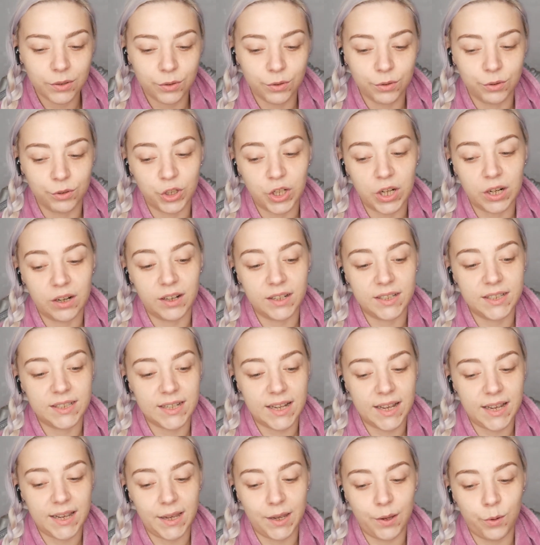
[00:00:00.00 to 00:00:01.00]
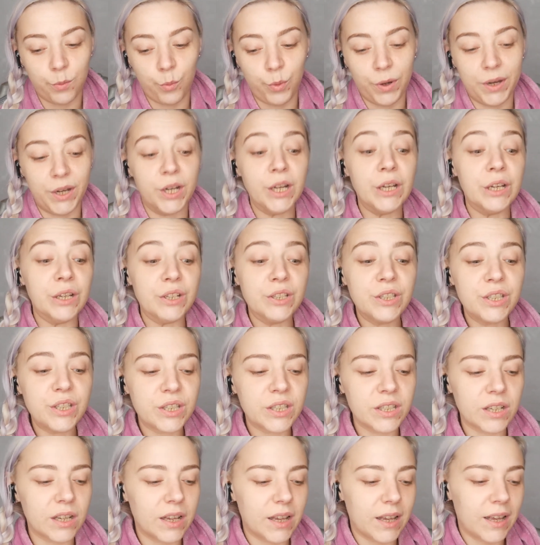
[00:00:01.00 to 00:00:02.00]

or shall I say winners,